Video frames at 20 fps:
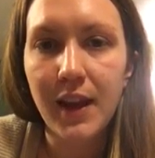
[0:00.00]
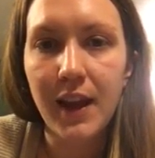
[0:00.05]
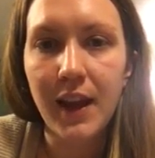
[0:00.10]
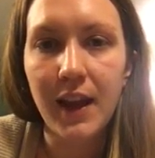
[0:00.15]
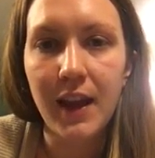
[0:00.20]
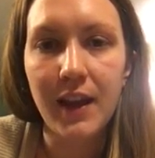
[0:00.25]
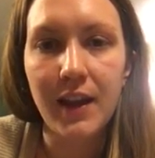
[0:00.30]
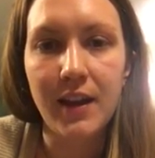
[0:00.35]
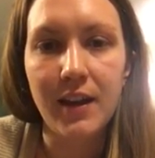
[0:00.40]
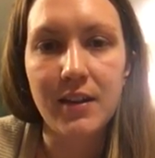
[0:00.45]

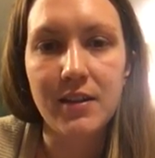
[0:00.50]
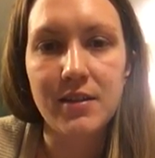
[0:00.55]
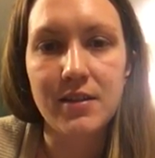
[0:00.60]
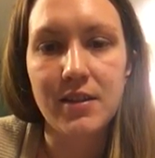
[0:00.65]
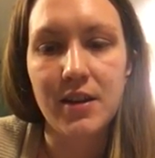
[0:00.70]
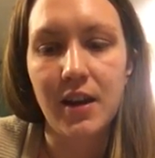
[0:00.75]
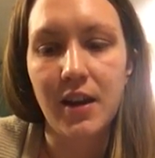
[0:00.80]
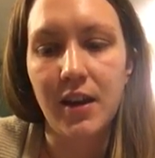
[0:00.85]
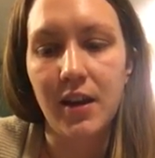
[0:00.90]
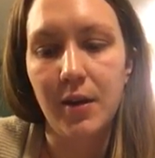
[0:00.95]
And
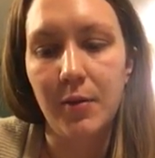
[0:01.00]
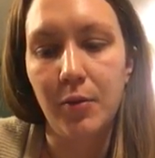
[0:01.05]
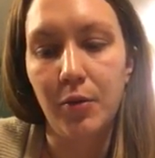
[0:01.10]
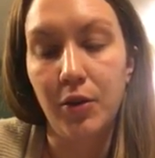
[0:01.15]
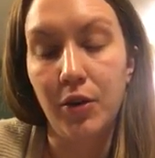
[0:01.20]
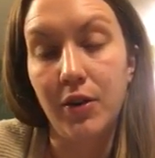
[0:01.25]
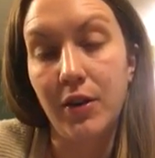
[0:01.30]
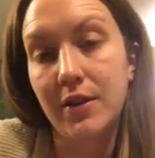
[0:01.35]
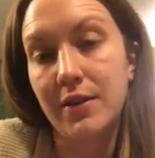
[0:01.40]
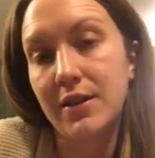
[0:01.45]
or
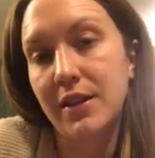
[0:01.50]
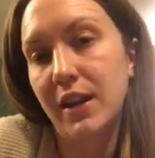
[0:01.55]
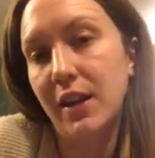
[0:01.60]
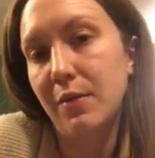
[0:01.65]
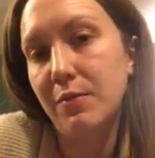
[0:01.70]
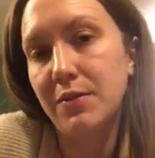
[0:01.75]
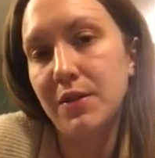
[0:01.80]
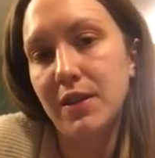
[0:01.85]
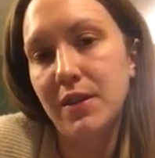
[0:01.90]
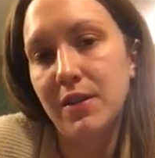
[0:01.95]
you can set
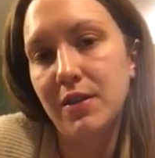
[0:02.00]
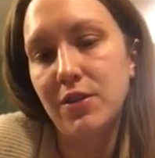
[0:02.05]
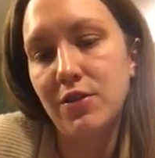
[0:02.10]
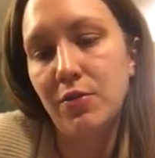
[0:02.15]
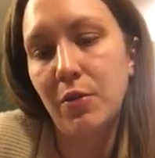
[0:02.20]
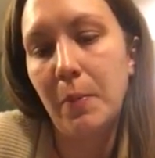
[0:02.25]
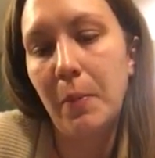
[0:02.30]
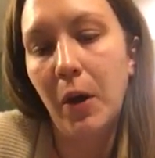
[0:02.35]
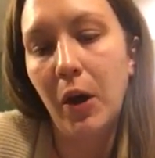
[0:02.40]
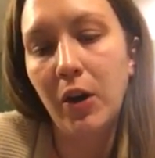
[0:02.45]
up to do
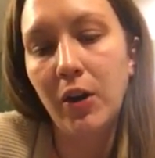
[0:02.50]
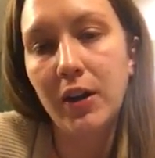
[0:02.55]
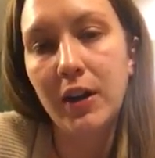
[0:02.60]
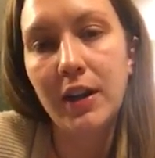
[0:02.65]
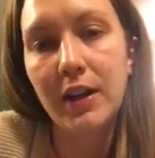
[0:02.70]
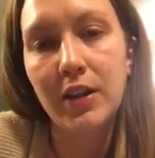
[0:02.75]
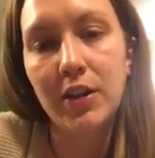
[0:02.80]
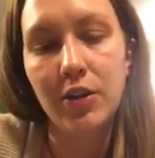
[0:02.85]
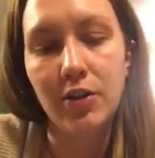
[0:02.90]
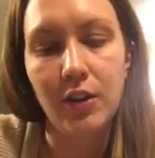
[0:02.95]
a
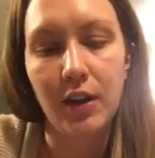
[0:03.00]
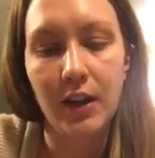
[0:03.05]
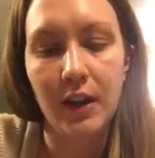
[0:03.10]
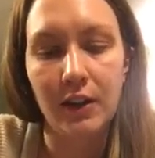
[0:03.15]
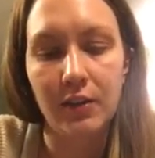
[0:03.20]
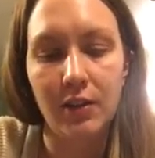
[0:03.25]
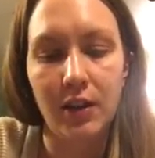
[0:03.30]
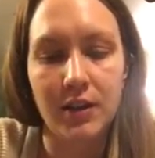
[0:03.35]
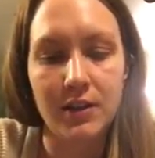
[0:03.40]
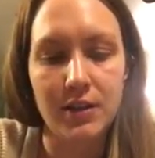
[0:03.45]
party, and you can
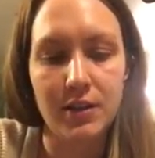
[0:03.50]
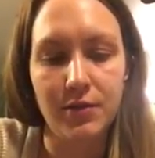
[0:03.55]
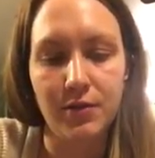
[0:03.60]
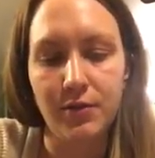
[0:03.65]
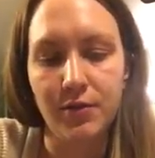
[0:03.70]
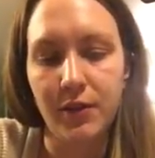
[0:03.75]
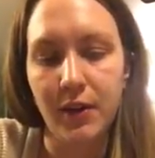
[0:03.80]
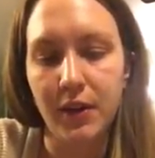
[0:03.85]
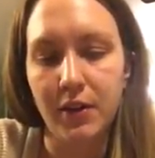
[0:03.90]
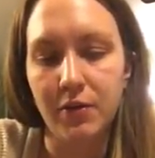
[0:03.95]
get lots of
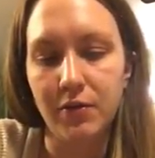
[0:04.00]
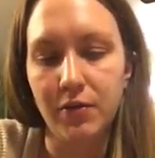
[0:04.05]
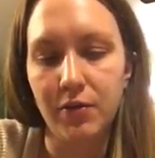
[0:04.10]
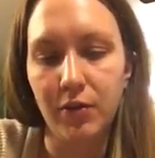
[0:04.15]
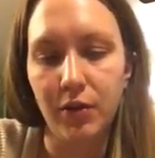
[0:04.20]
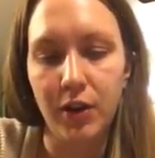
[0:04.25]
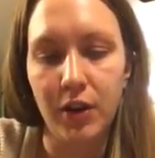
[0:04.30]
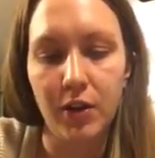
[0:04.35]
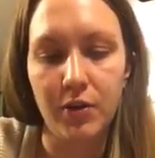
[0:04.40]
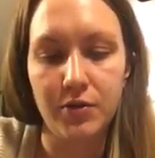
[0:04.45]
fun
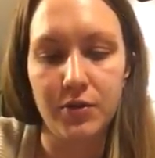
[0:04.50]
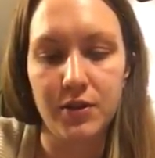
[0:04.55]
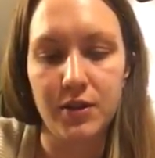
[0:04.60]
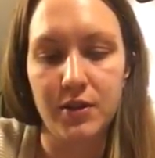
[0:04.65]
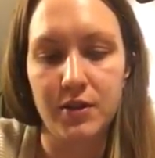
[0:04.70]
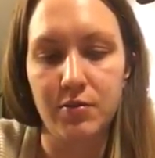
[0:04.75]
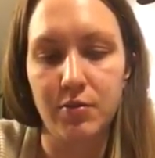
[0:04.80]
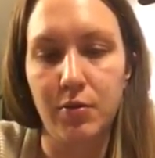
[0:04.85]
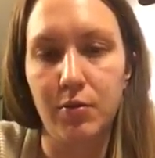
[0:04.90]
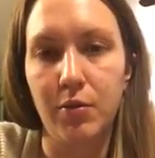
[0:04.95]
free
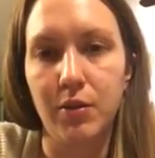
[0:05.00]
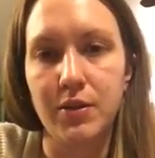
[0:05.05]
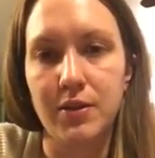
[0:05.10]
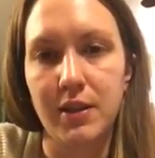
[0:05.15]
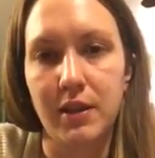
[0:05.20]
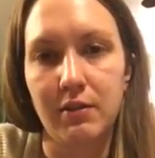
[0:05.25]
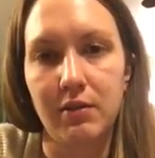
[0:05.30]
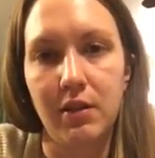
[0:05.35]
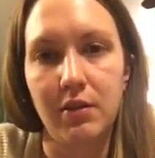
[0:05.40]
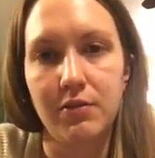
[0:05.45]
hostess rewards.
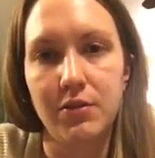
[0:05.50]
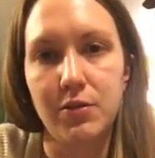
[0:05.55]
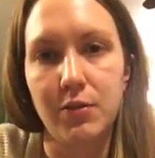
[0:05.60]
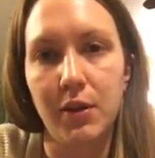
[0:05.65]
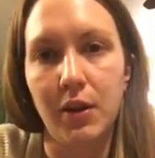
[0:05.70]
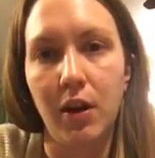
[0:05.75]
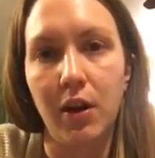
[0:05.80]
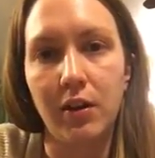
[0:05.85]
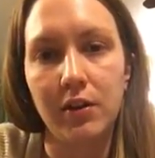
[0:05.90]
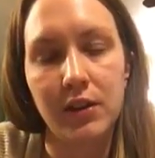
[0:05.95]
I love
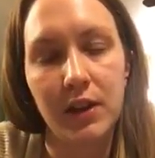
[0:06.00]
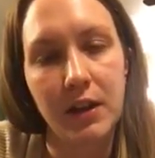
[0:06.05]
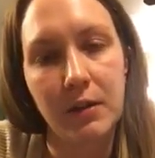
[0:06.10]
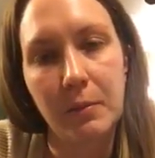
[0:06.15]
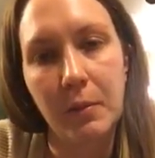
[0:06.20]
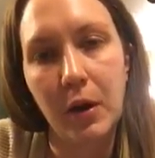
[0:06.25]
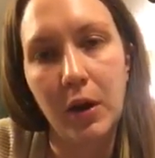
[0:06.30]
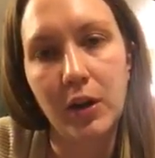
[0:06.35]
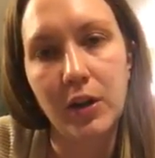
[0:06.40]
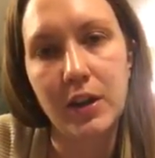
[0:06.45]
doing online
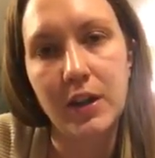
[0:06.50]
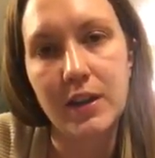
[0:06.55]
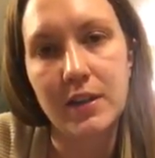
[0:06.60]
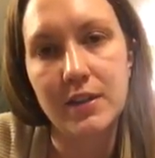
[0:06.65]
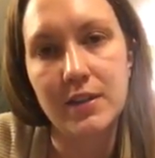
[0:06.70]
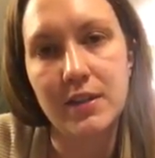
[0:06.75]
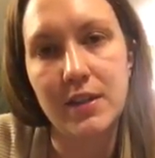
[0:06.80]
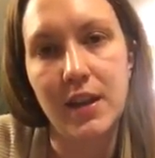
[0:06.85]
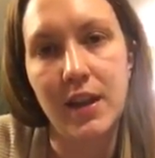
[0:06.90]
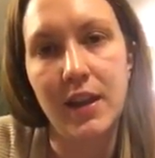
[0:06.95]

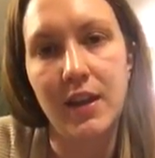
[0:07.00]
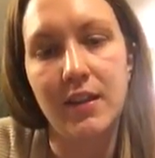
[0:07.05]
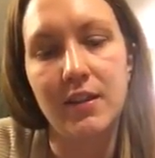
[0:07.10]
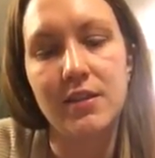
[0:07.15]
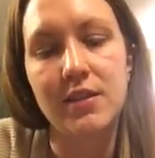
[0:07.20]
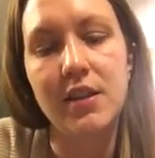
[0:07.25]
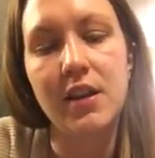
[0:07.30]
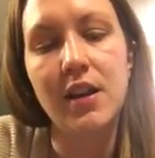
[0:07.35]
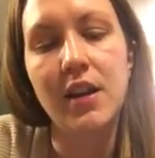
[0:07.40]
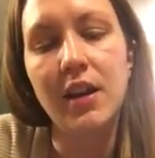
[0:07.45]
parties
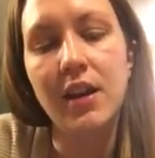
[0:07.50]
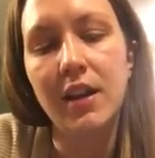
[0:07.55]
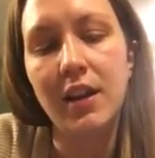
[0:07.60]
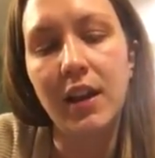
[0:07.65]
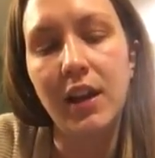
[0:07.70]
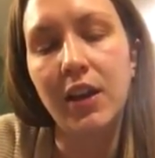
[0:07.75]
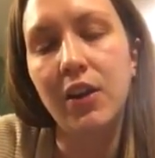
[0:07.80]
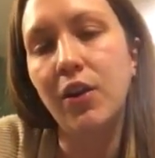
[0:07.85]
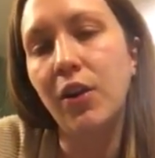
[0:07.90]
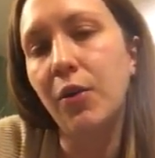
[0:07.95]
and
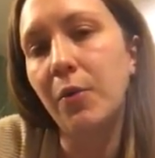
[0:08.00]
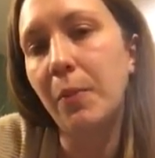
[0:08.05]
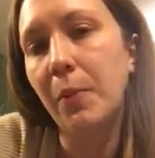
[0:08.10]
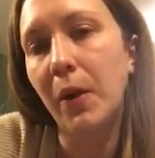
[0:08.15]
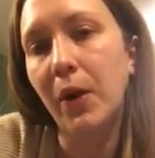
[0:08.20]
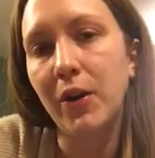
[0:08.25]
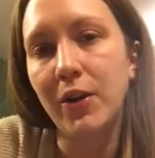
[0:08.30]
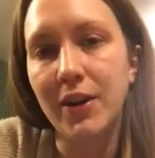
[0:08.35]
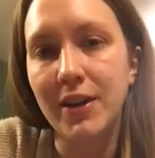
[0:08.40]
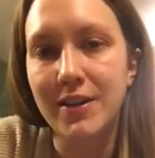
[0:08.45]
in-home
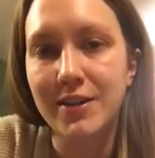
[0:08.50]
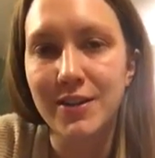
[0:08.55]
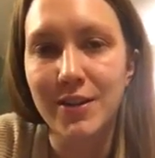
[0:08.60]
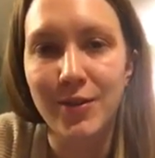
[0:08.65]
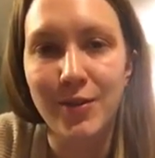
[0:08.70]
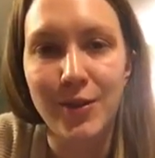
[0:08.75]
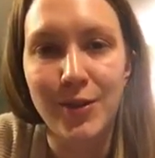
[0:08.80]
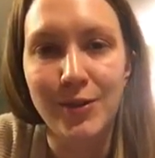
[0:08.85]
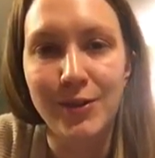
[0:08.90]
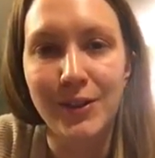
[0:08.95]
parties
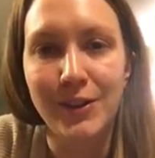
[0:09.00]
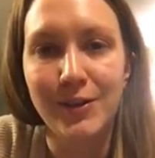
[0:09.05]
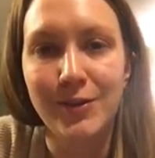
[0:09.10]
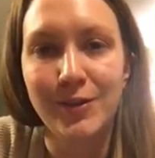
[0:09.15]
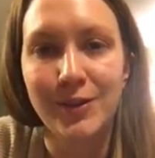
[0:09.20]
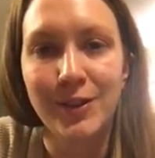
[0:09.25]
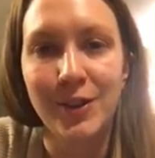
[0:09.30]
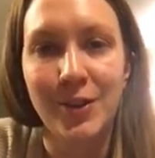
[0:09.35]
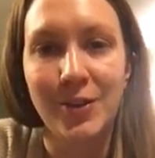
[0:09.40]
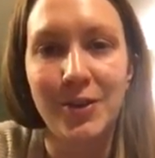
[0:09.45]
if you live
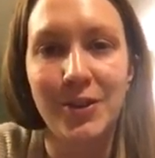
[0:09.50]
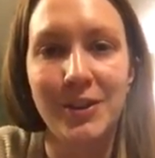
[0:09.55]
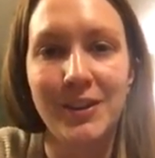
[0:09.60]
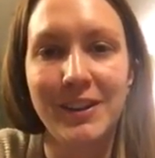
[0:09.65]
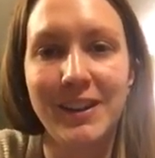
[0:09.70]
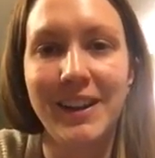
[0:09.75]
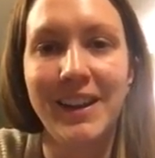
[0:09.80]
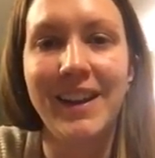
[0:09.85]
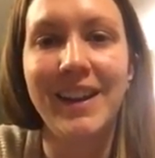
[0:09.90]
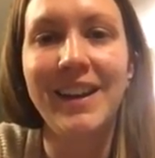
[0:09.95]

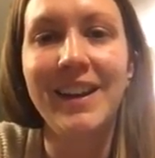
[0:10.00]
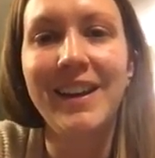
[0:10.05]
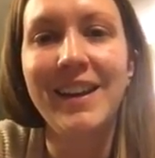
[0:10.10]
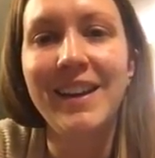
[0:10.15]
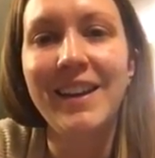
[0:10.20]
locally